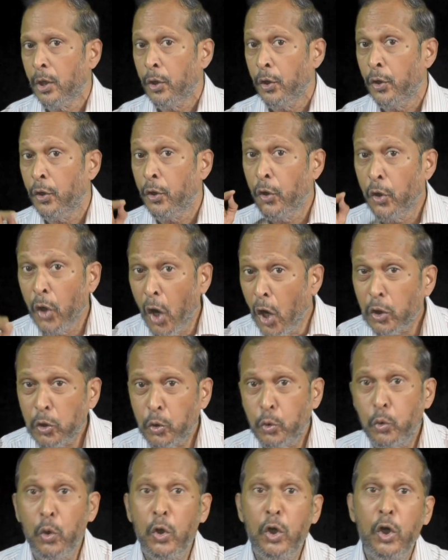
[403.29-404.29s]

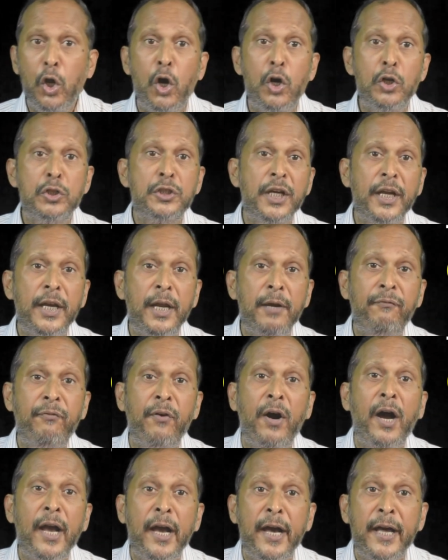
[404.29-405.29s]
not to lodge an
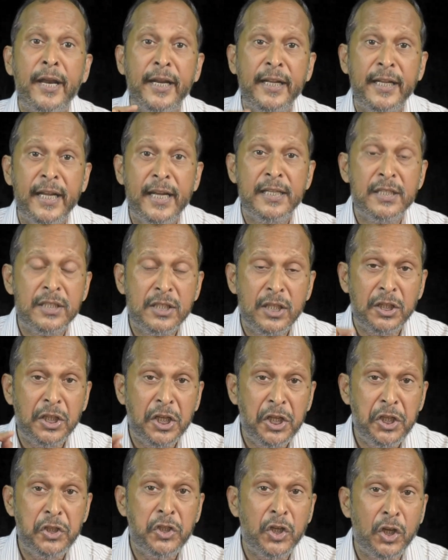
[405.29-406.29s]
FIR against the
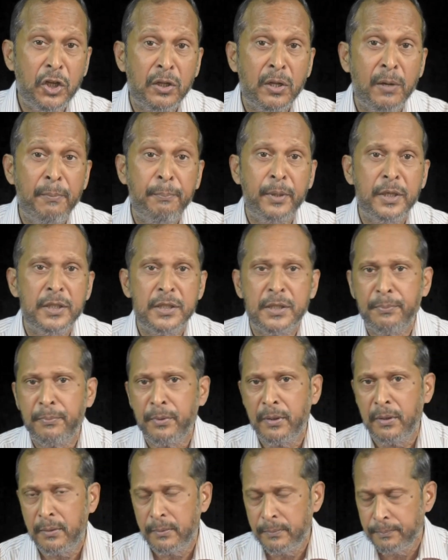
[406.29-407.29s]
teacher cum principal.